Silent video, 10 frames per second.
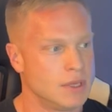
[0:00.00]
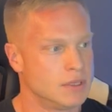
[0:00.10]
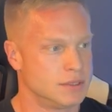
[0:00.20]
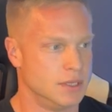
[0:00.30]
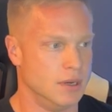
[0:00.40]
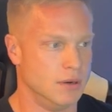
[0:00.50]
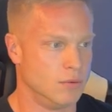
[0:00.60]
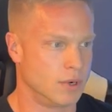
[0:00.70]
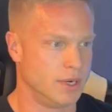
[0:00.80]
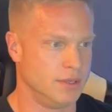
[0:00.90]
So
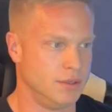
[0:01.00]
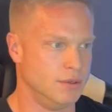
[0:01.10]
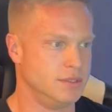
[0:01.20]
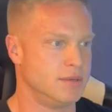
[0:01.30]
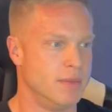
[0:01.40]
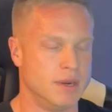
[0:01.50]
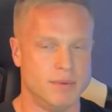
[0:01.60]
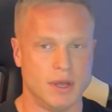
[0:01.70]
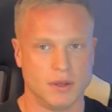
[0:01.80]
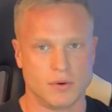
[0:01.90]
we're going to use a
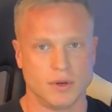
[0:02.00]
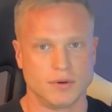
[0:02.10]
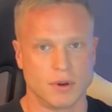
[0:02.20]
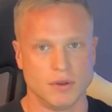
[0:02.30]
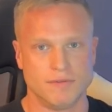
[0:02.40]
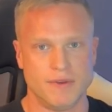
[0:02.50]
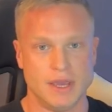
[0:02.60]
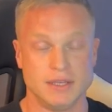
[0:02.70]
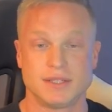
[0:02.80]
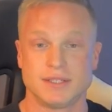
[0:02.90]
metabolic or a growth
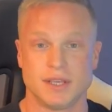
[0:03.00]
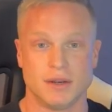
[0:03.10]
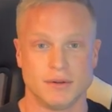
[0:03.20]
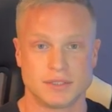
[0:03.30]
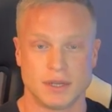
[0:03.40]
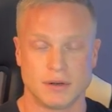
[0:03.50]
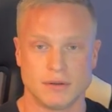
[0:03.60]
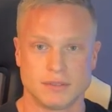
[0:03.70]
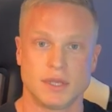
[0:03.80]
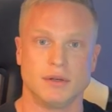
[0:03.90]
phase to set
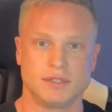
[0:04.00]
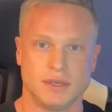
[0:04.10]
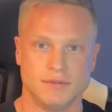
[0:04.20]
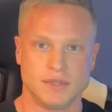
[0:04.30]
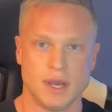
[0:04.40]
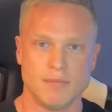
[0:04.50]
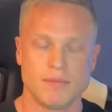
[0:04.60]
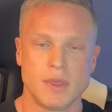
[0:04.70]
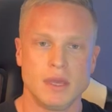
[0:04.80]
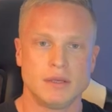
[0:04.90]
ourselves
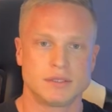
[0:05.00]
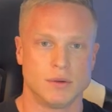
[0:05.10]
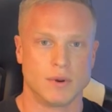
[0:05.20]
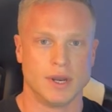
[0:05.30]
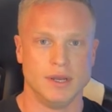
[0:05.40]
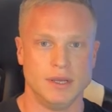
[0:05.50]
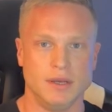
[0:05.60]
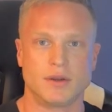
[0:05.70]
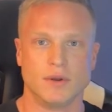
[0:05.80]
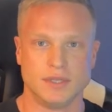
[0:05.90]
up. So we're going to
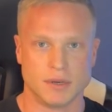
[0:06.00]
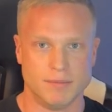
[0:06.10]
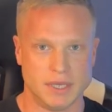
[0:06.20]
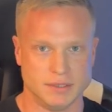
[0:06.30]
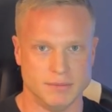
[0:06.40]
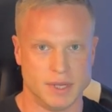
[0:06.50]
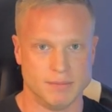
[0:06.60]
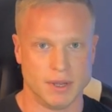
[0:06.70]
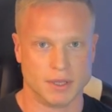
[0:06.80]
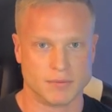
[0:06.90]
increase our basal
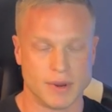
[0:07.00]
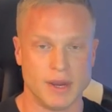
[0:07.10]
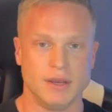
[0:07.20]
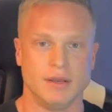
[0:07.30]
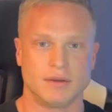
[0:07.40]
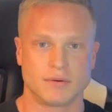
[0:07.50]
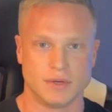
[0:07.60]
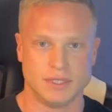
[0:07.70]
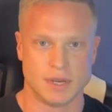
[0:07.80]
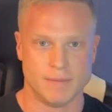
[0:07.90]
metabolic rate,
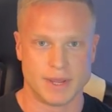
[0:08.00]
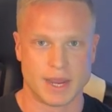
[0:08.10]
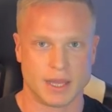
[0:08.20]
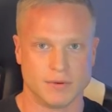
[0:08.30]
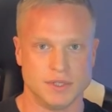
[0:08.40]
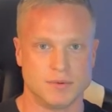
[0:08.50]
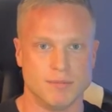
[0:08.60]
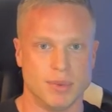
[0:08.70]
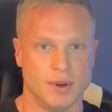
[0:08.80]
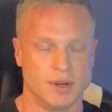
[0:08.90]
increase how many calories
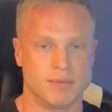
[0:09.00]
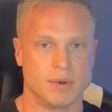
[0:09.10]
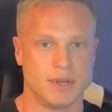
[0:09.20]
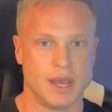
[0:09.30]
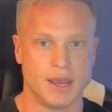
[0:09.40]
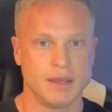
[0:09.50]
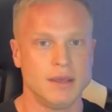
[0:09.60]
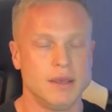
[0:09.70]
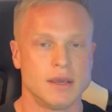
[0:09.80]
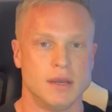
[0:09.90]
we're burning per day,
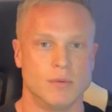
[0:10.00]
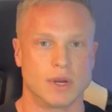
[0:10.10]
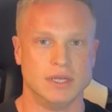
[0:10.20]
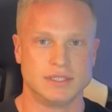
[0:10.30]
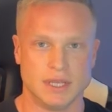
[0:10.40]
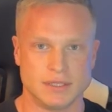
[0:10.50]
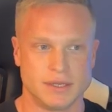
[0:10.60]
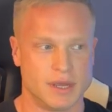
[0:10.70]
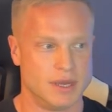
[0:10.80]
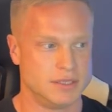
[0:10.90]
and we're going to
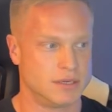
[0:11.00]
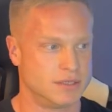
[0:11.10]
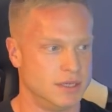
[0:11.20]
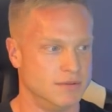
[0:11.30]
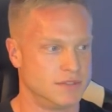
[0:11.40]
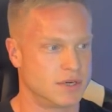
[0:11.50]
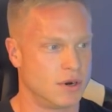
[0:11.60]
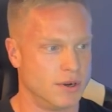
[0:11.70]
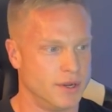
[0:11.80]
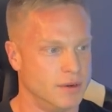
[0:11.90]
sensitize ourselves to
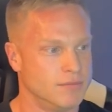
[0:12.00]
cardio.